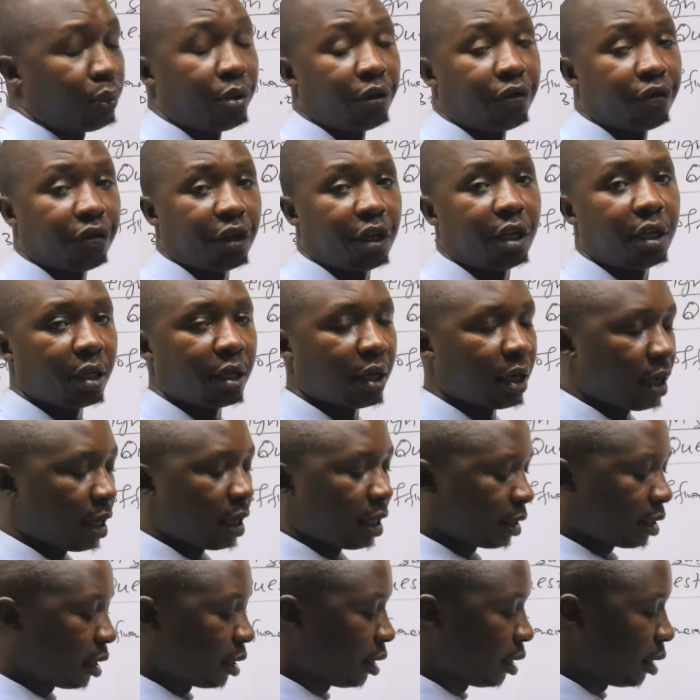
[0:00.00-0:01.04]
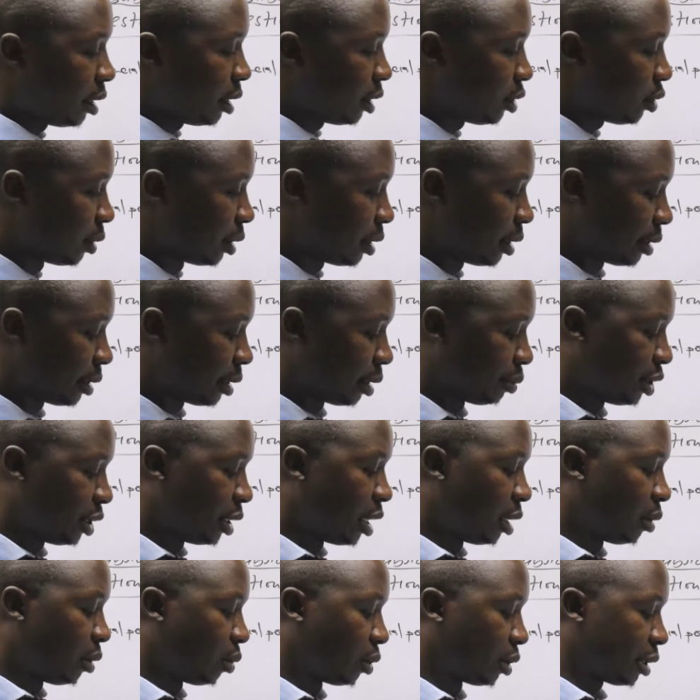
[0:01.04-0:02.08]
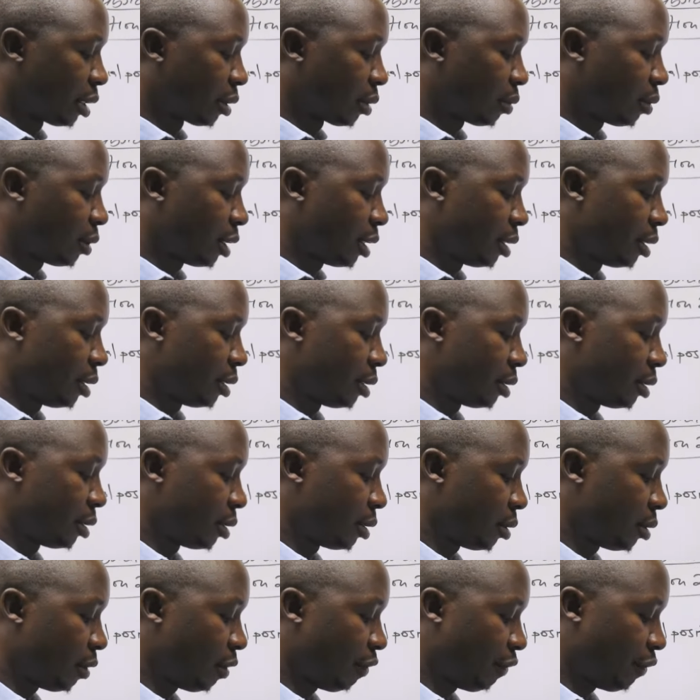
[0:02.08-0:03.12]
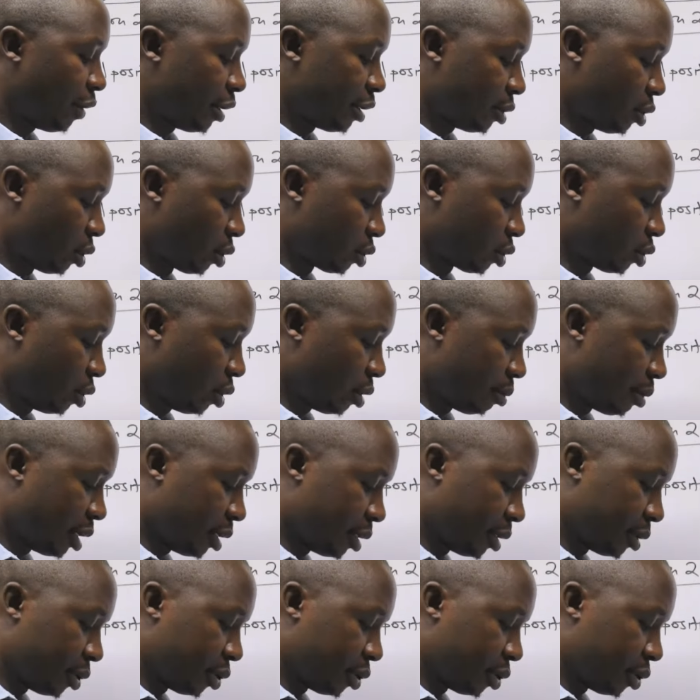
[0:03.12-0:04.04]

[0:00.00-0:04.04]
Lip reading: prevailing as at the date when the subsidiary was acquired. 1st October